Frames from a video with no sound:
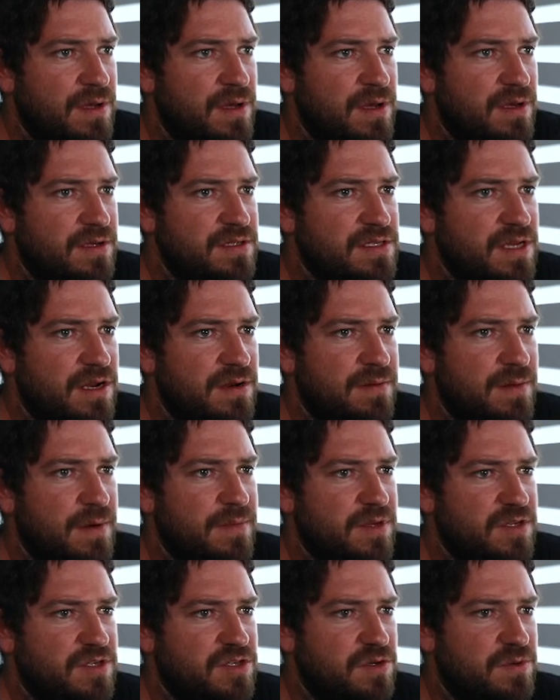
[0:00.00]
because I'm
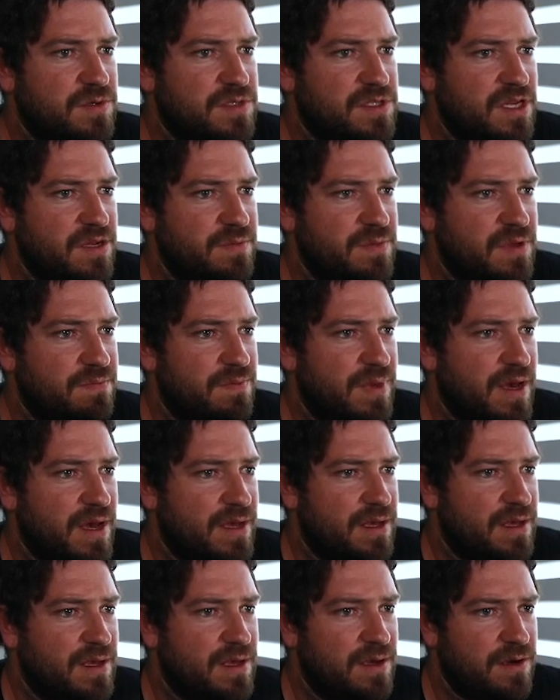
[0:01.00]
not sure what's going to be
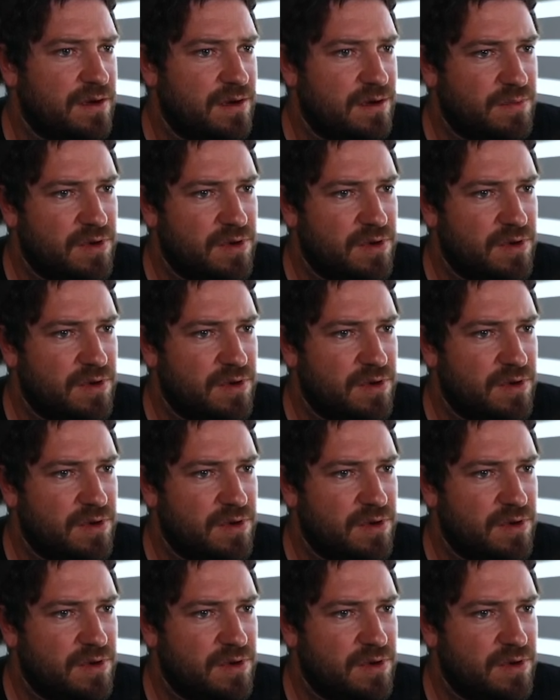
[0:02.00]
back here,